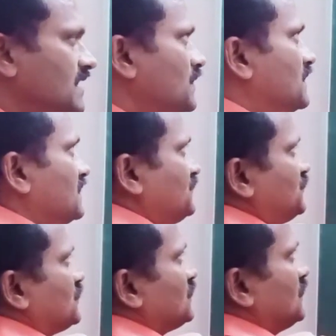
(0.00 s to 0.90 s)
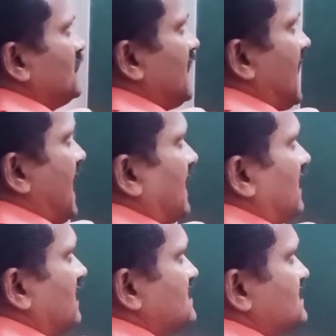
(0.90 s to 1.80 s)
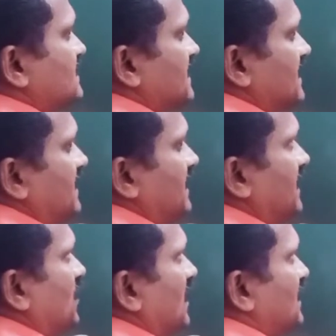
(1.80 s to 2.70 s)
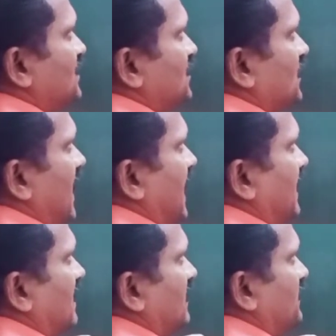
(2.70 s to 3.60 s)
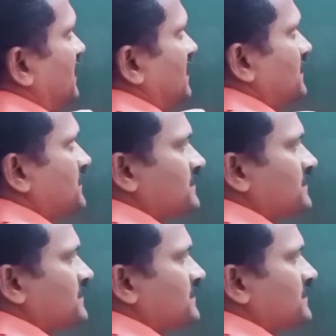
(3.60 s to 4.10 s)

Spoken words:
Therefore, angle C equal to angle B.